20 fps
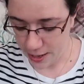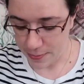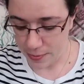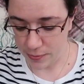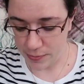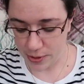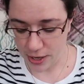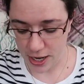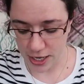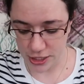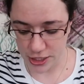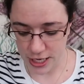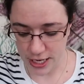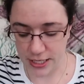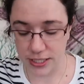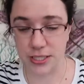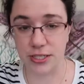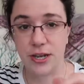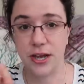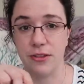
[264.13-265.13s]
up a
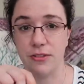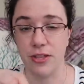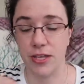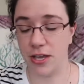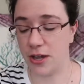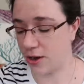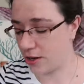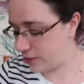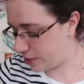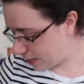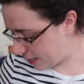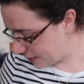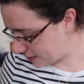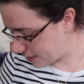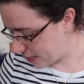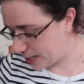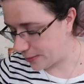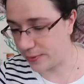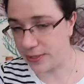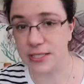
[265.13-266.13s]
project on the yarn that I
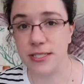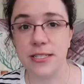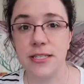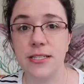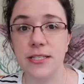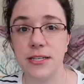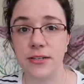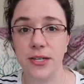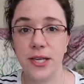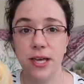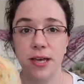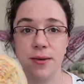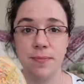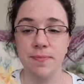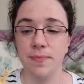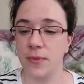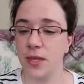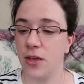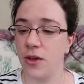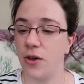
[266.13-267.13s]
dyed with Cecilia
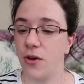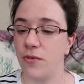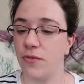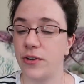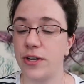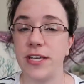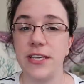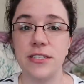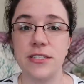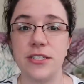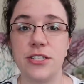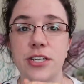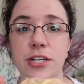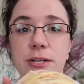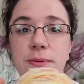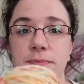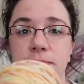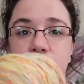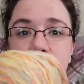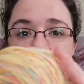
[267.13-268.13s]
over
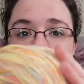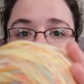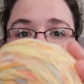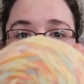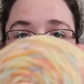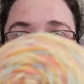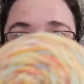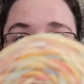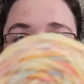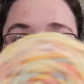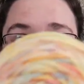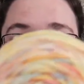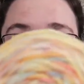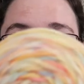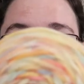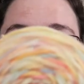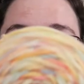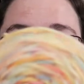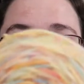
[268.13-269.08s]
Easter. So this was the